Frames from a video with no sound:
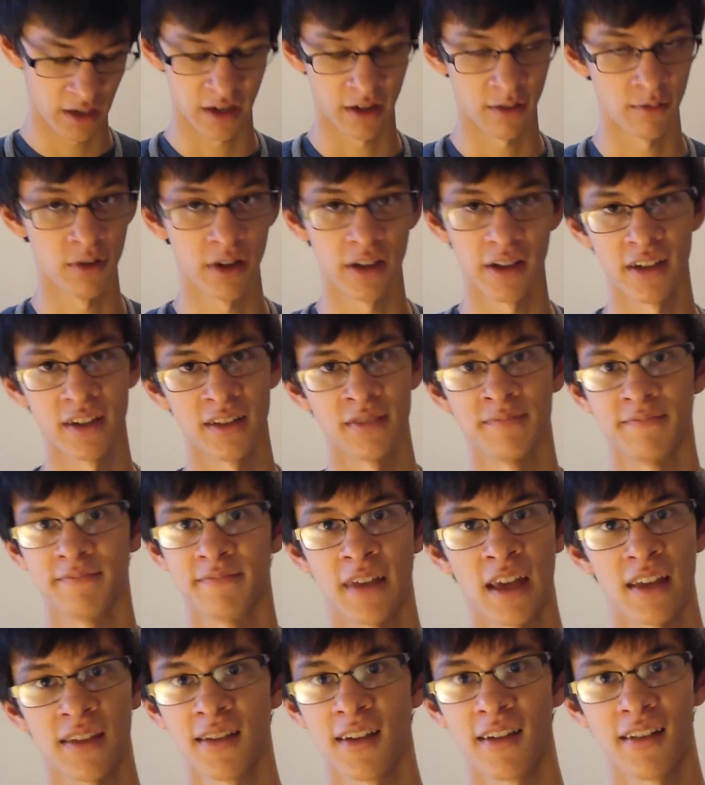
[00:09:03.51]
it really
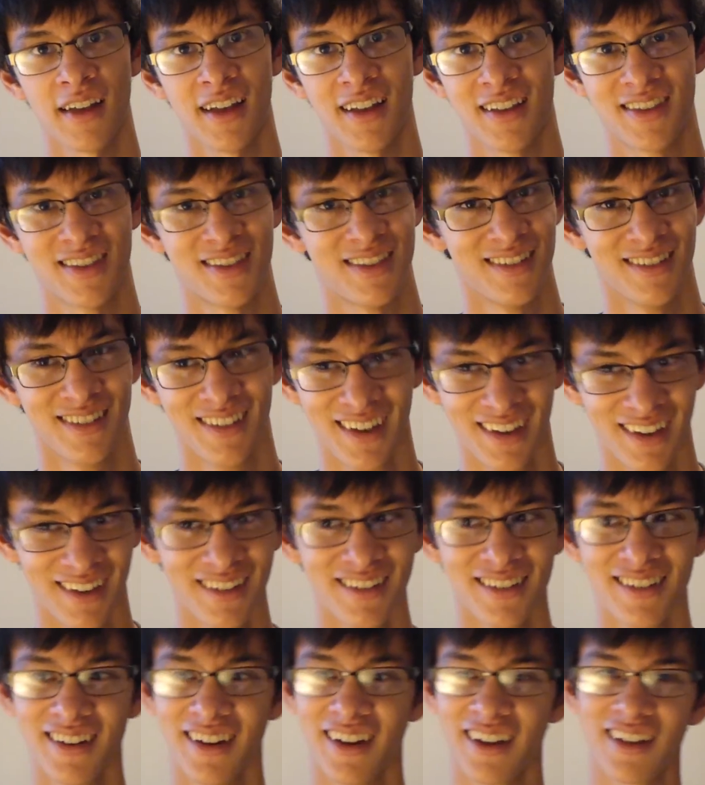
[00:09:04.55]
escalates,
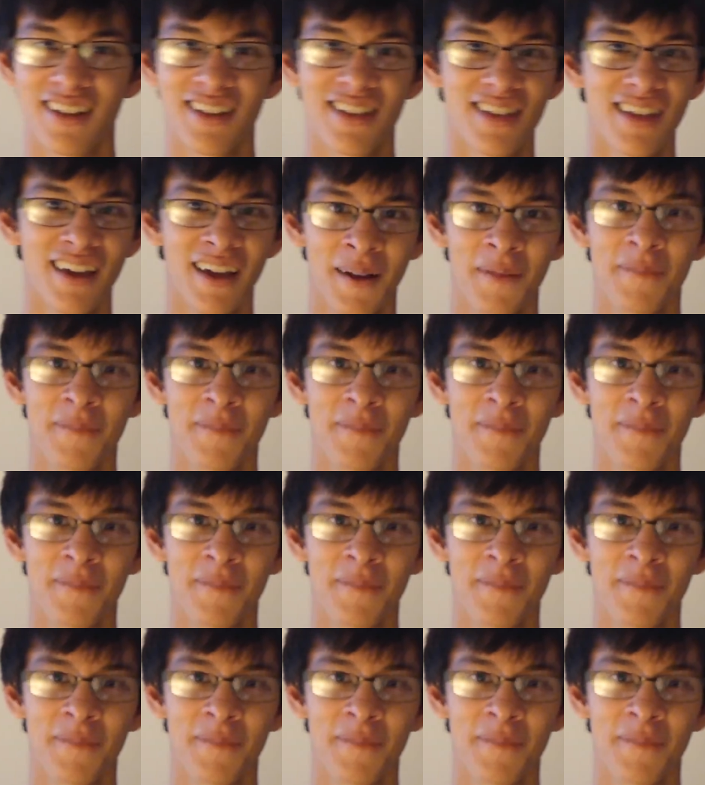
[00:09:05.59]
I could say.